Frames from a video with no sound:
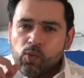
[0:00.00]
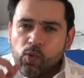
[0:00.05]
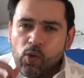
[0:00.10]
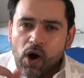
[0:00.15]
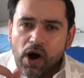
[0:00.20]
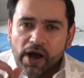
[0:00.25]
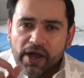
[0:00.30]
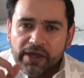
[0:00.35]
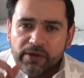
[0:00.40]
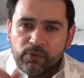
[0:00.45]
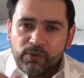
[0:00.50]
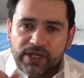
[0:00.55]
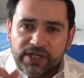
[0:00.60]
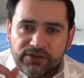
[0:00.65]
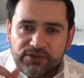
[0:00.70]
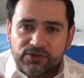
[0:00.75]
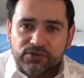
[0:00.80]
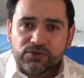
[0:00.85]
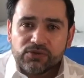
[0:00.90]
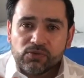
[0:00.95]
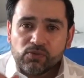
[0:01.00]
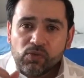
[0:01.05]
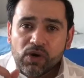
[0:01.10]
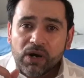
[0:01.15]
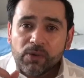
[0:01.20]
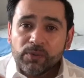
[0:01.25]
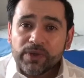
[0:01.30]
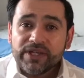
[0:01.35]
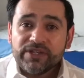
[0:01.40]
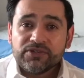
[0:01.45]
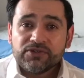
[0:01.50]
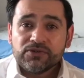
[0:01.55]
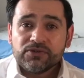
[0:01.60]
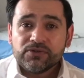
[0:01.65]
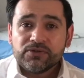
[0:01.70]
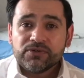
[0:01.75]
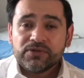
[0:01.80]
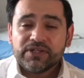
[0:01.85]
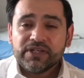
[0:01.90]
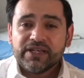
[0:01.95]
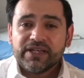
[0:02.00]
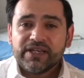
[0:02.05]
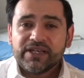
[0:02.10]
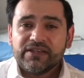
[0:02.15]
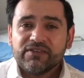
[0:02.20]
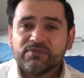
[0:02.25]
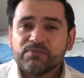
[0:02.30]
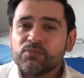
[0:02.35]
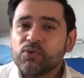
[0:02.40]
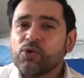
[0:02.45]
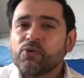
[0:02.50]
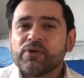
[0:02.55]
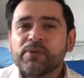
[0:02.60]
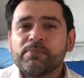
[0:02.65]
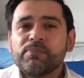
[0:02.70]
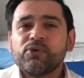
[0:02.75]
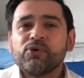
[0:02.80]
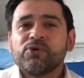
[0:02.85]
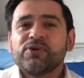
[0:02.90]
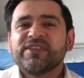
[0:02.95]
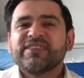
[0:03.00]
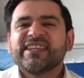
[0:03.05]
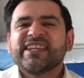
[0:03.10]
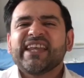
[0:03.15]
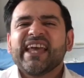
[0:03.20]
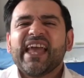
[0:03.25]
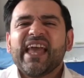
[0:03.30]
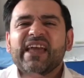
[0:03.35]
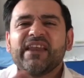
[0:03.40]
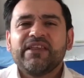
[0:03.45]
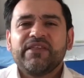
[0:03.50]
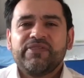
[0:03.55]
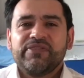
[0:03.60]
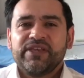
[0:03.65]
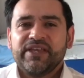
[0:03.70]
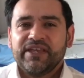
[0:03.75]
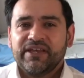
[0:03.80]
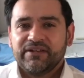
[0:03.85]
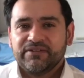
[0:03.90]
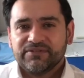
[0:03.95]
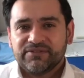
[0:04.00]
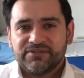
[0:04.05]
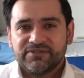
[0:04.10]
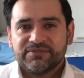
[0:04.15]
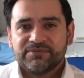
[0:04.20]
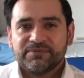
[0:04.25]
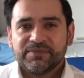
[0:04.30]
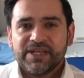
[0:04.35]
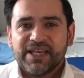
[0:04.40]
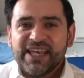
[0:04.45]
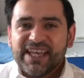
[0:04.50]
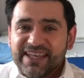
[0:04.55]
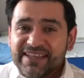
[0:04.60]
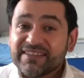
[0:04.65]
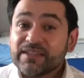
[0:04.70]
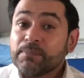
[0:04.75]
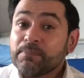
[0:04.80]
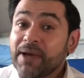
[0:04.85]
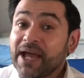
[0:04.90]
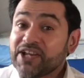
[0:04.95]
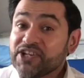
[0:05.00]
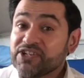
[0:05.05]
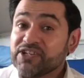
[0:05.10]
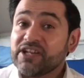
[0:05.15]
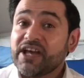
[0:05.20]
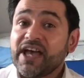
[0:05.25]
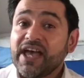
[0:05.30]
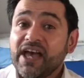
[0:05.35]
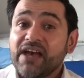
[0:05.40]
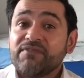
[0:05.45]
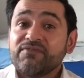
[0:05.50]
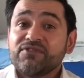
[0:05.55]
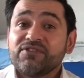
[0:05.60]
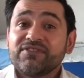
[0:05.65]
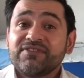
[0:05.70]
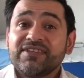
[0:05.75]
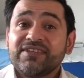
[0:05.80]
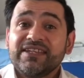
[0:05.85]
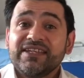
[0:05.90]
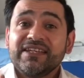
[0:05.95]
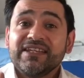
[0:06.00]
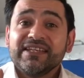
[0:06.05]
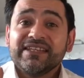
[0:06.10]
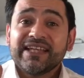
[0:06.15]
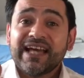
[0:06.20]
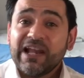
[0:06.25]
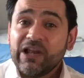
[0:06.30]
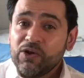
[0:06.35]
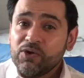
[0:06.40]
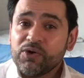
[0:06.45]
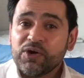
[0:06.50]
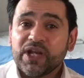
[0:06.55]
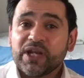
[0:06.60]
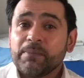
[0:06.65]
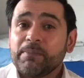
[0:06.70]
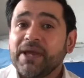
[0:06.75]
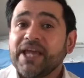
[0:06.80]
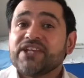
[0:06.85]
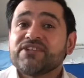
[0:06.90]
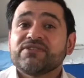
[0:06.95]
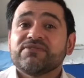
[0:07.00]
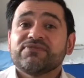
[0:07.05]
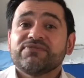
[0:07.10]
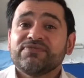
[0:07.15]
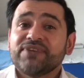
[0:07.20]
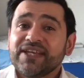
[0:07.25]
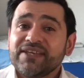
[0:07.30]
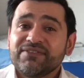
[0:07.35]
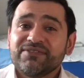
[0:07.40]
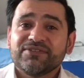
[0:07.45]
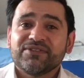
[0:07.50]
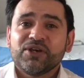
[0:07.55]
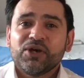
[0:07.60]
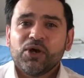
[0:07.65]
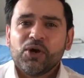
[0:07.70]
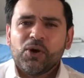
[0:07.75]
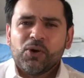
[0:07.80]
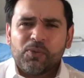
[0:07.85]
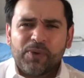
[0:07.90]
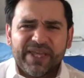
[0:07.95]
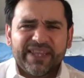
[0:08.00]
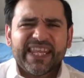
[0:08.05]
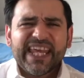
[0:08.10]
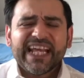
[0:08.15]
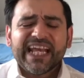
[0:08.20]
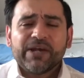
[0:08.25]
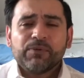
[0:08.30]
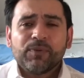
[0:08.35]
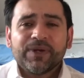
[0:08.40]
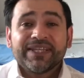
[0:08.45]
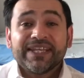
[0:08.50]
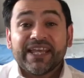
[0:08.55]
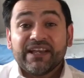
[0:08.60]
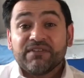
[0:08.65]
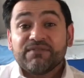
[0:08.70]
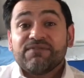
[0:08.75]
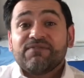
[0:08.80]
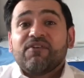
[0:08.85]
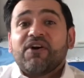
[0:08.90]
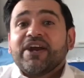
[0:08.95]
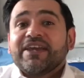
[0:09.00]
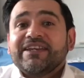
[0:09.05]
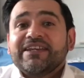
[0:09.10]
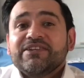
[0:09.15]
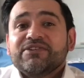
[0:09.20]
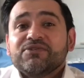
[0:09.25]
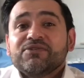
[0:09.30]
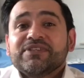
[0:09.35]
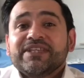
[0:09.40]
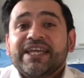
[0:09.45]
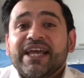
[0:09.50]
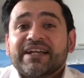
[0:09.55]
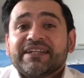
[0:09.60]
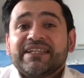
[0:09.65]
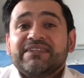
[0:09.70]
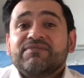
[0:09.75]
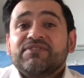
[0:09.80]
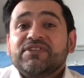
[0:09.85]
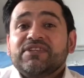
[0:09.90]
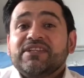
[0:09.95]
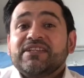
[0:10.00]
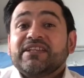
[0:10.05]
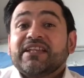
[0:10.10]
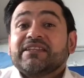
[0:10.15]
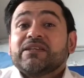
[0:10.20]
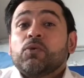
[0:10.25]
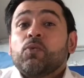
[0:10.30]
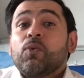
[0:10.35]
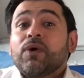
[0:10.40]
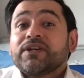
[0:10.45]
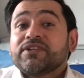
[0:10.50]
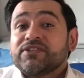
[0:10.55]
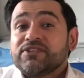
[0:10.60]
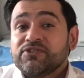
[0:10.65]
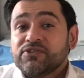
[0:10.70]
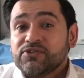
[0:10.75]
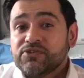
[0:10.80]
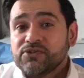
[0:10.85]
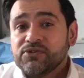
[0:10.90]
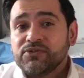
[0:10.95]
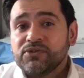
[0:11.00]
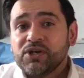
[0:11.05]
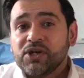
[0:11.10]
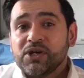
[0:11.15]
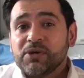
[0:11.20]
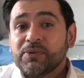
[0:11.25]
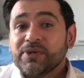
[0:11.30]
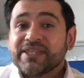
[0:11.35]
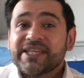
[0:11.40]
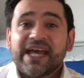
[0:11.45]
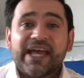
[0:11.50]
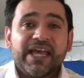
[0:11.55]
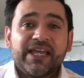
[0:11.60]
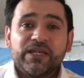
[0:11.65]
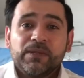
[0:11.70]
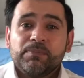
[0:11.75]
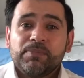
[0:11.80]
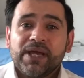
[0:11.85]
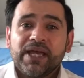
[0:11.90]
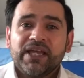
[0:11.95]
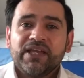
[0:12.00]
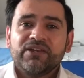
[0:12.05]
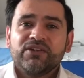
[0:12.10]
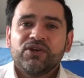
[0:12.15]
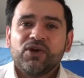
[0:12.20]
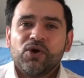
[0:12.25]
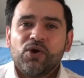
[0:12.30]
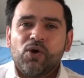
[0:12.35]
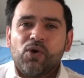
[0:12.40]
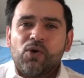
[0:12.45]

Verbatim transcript: why we do what we do is more important than anything else. It's the passion I have to see that look on a patient's face when they, when they can finally do the activity that they wanted to do without any pain,